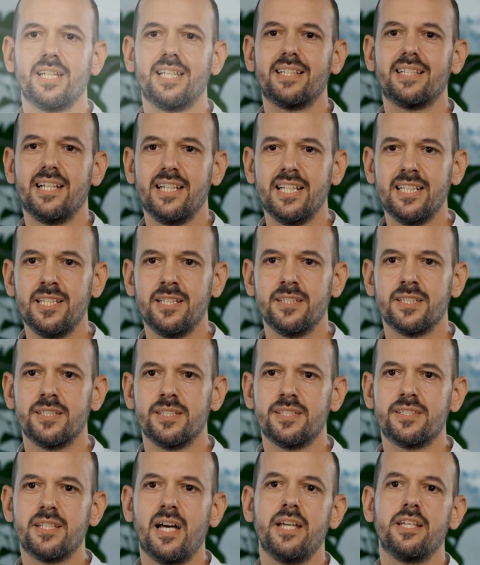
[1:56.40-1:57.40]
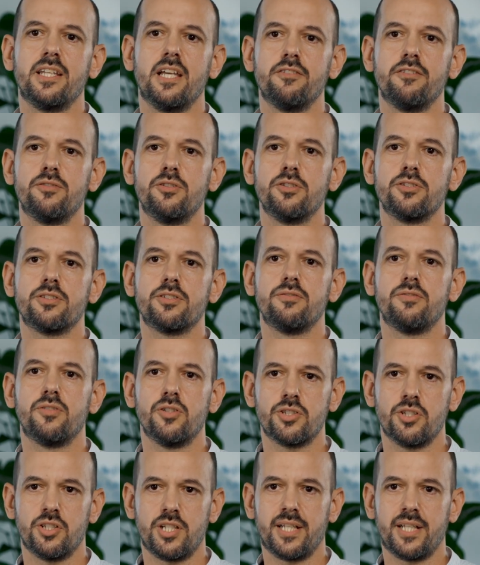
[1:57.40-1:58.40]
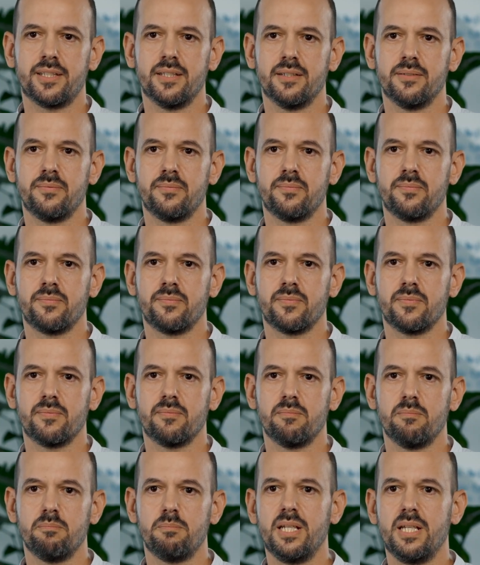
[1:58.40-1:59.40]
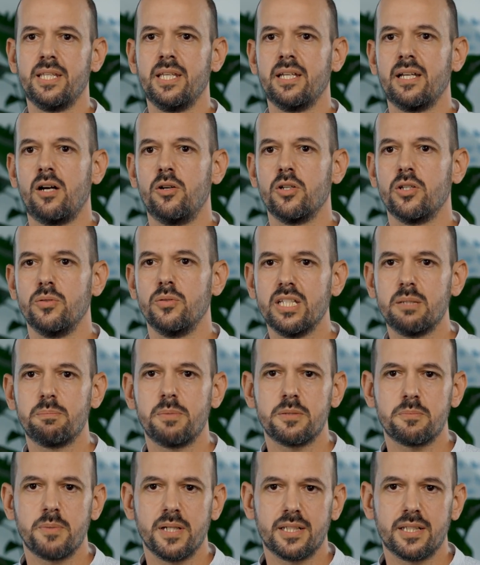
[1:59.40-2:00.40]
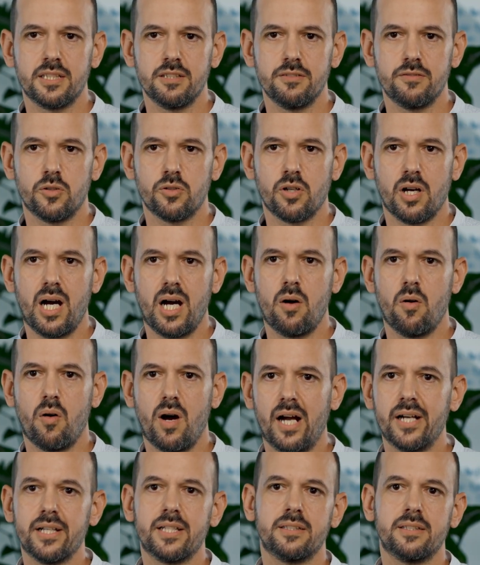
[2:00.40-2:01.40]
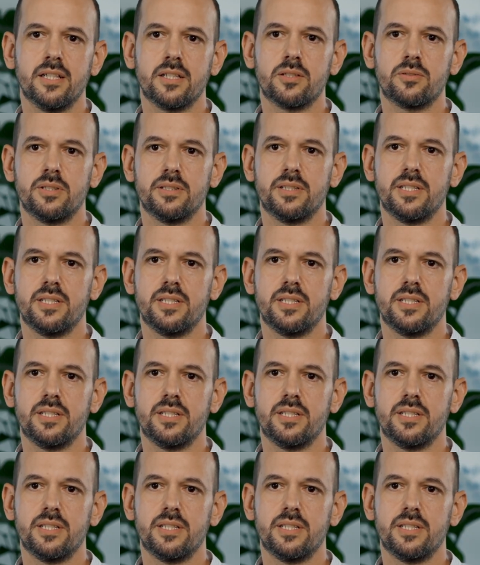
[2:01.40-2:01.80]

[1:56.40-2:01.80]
is leading the design efforts for SONATA, bringing our unique perspective on how architecture and